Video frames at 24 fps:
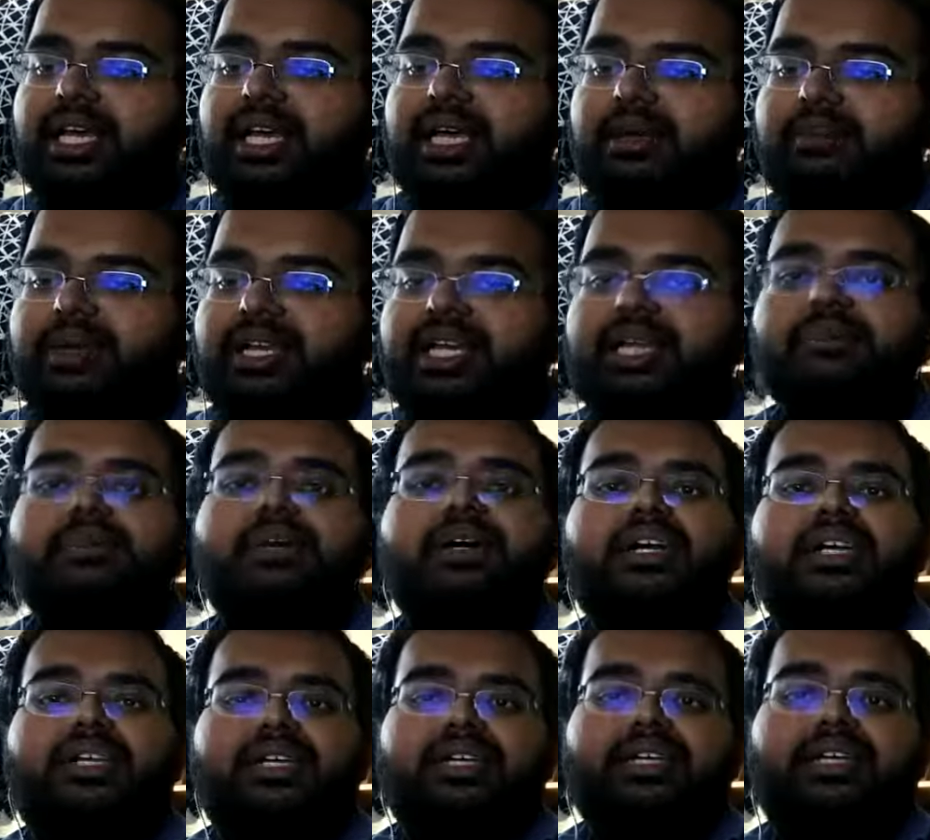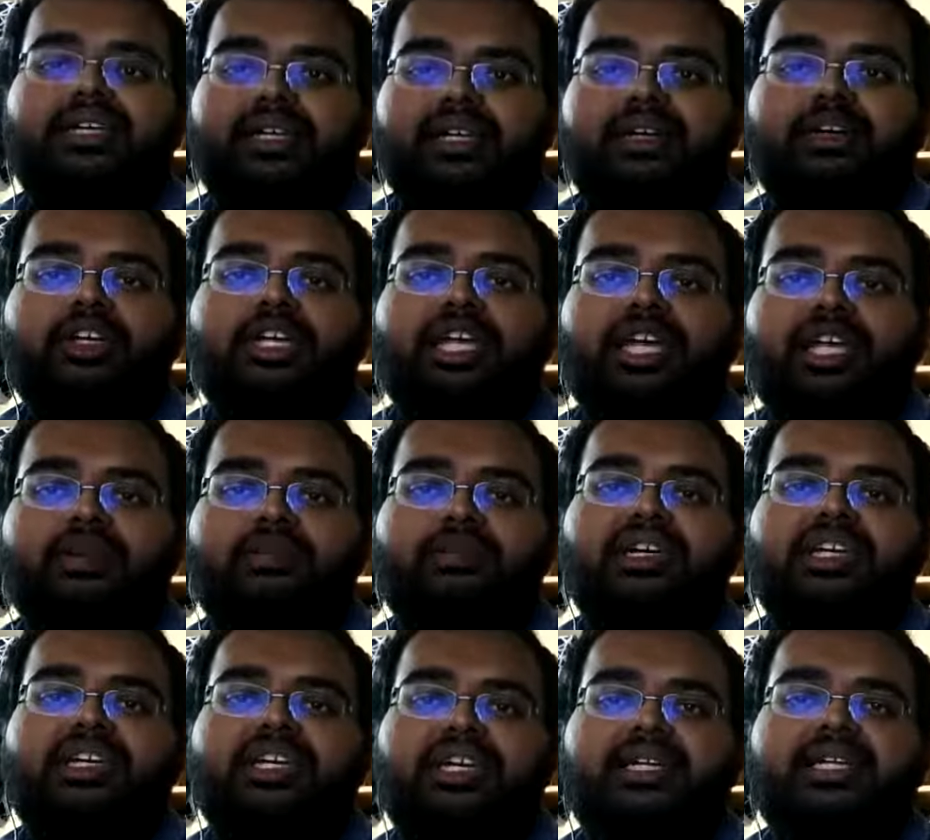Apparently, organic
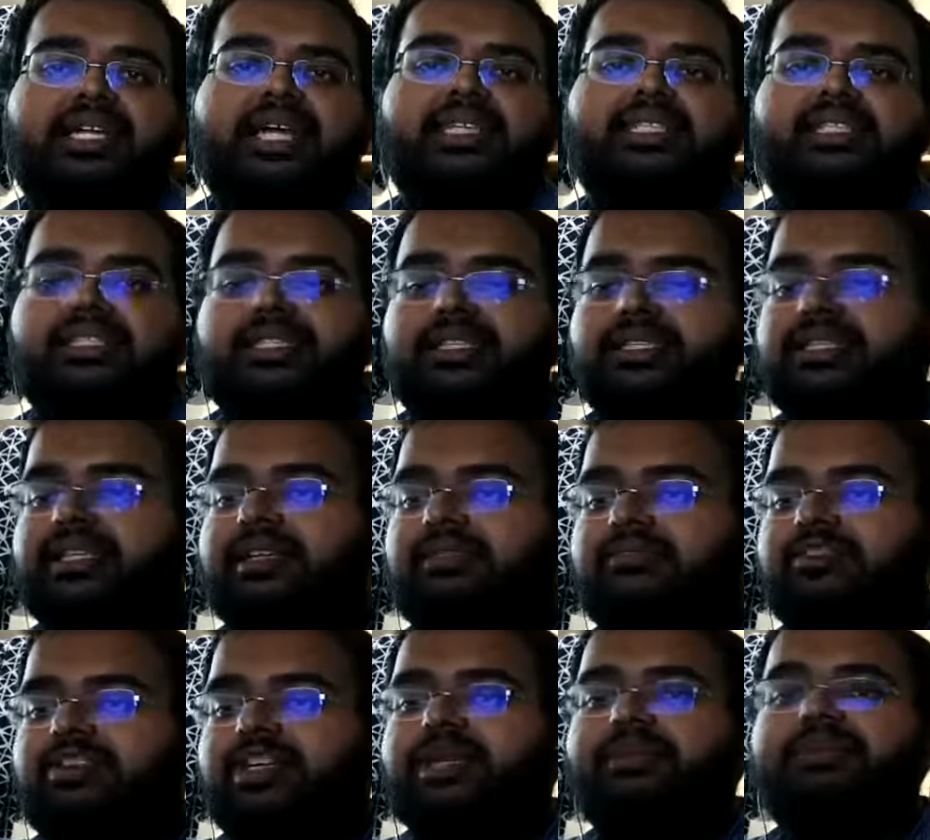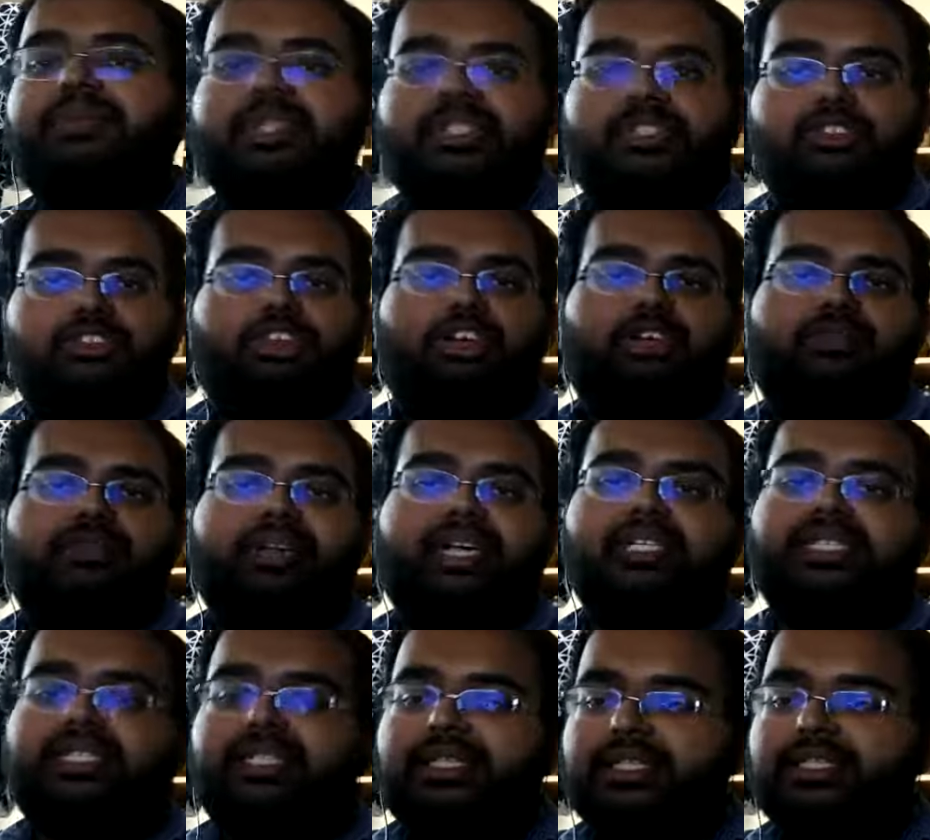mercury attaches itself to lipids, so your
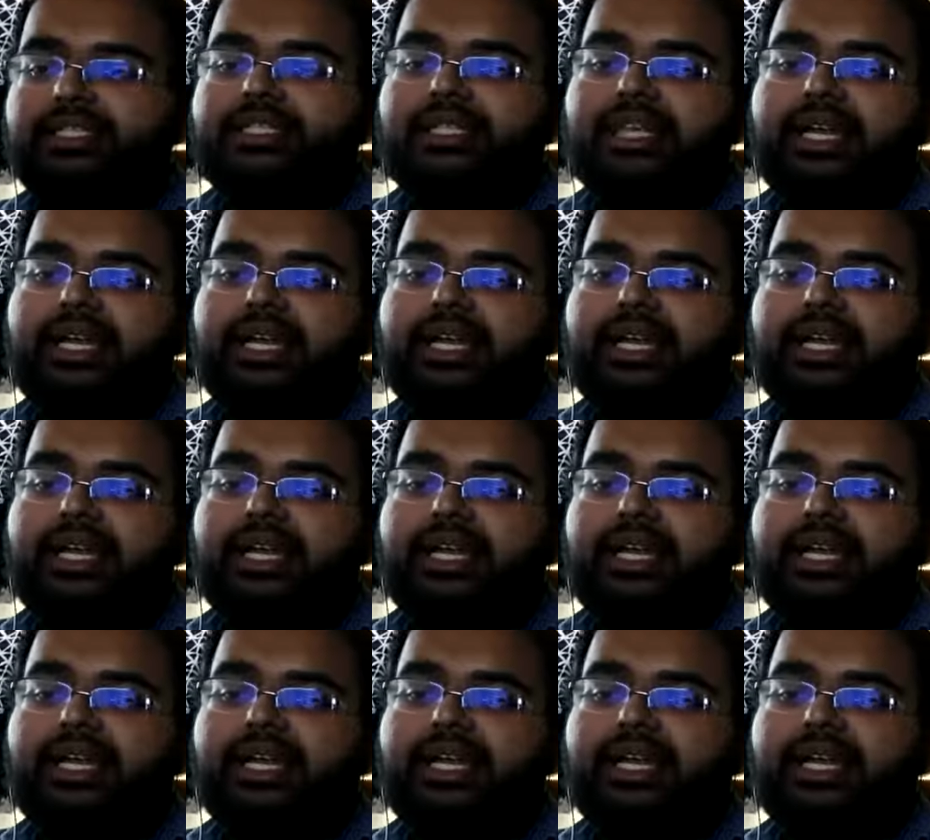fat cells,